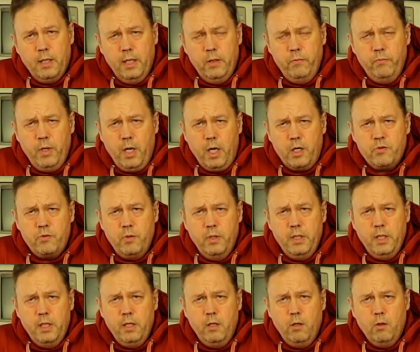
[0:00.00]
And we actually
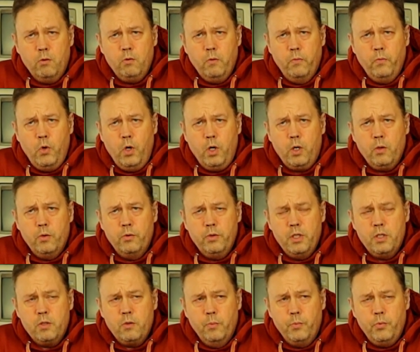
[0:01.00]
did a lot of work on
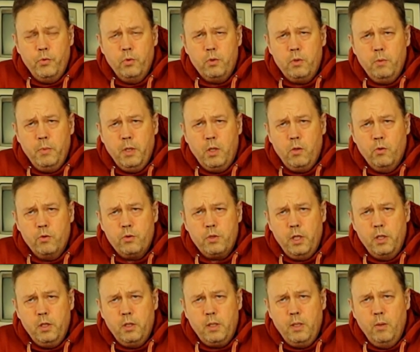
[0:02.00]
this computer because
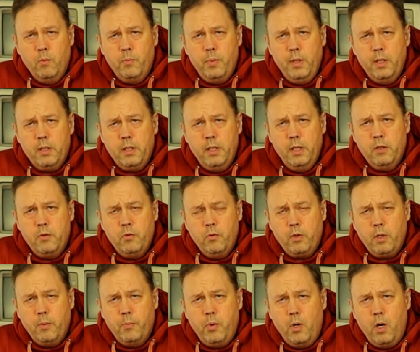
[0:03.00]
I completely
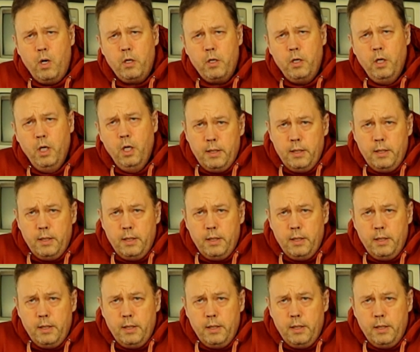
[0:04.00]
took apart